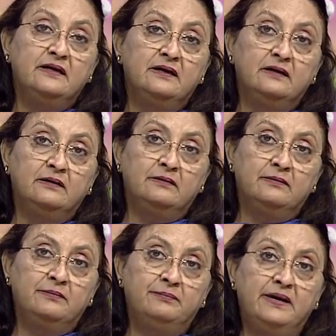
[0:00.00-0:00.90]

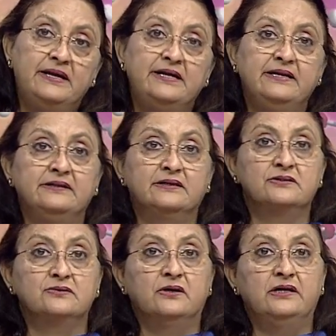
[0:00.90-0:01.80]
uh, buried in the
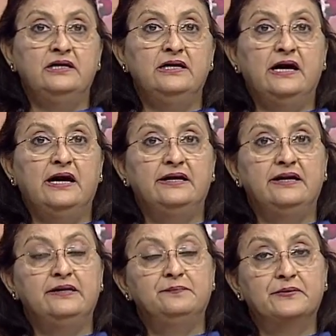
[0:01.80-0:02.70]
soil
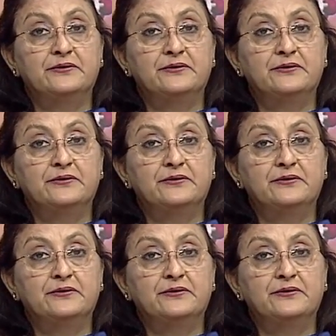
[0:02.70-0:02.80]
and it